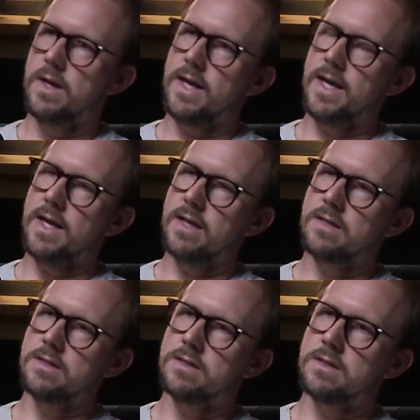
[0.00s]

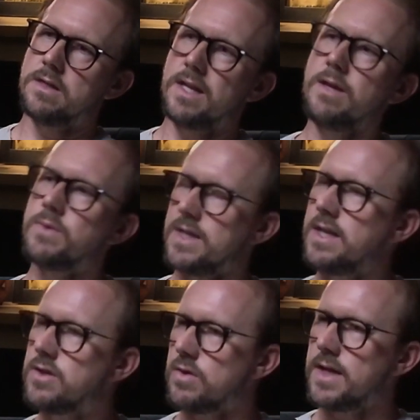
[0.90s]
And he was
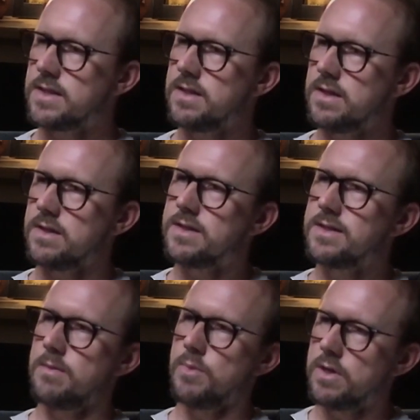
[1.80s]
interested in
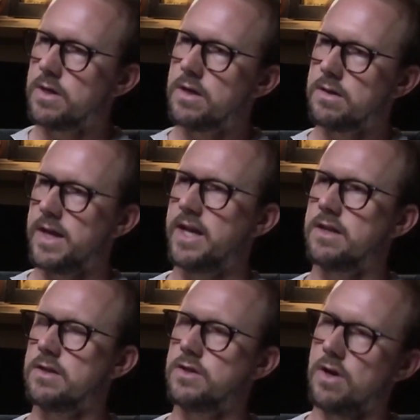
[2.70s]
similar,
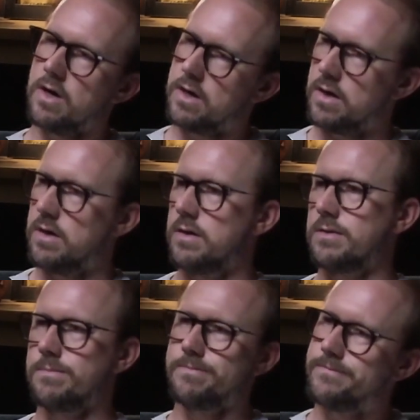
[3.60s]
like
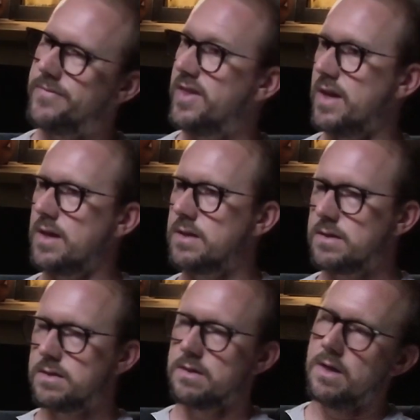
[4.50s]
darker
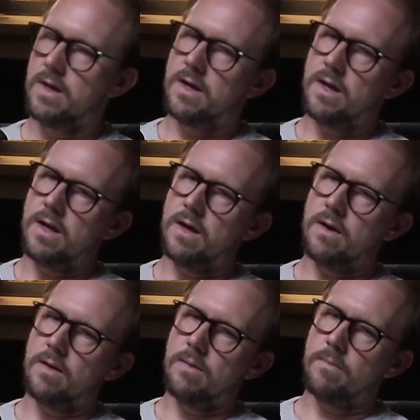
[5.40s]
things.
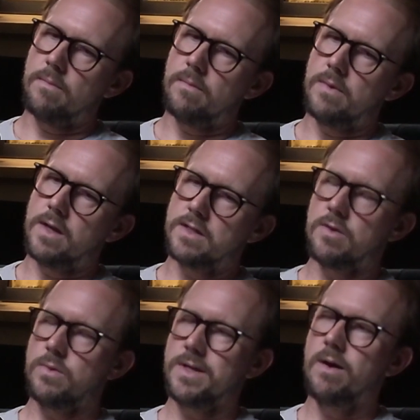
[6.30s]
And so
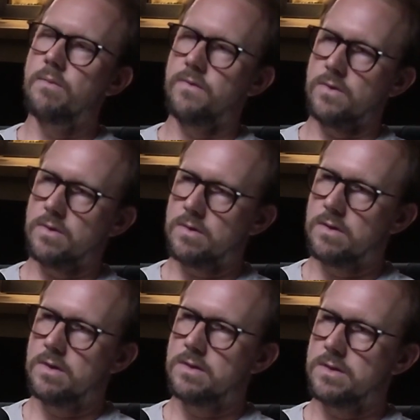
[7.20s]
it was helpful
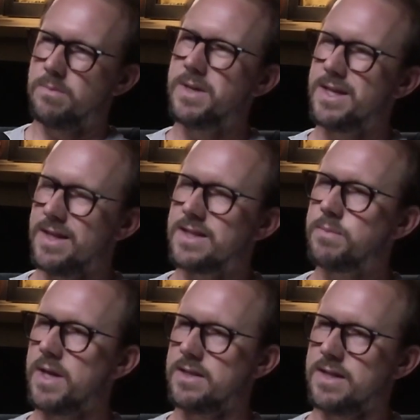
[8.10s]
to be in that
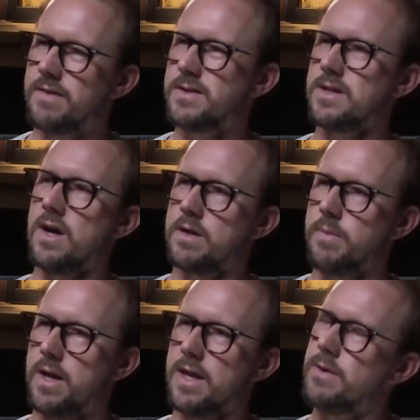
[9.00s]
space and have to talk
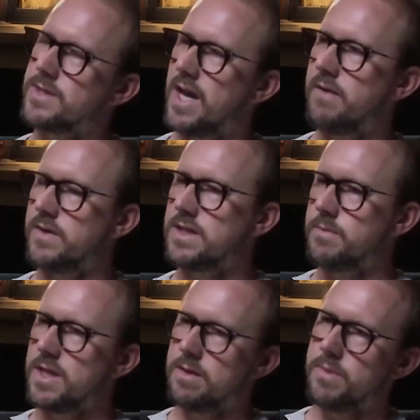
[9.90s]
about it. And I was kind of
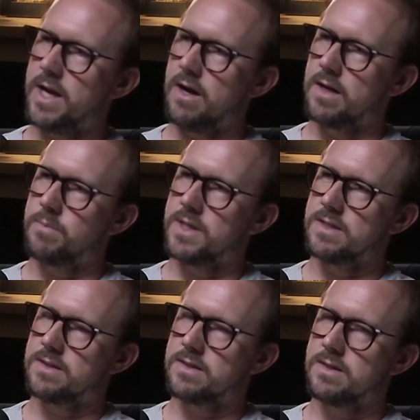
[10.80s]
intimidated by Eric
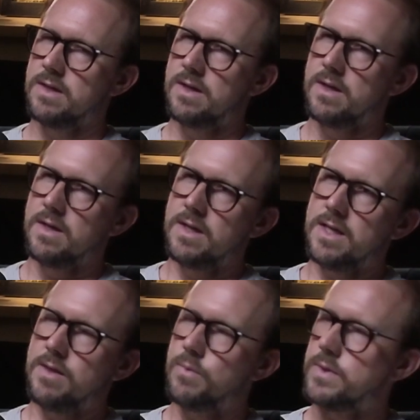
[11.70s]
because
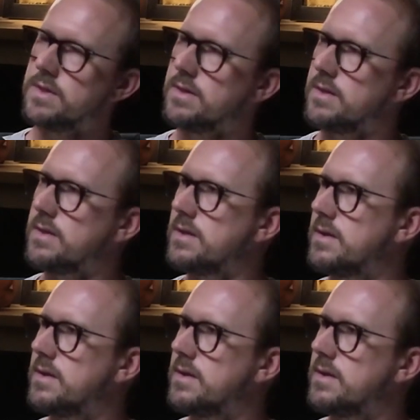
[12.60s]
he was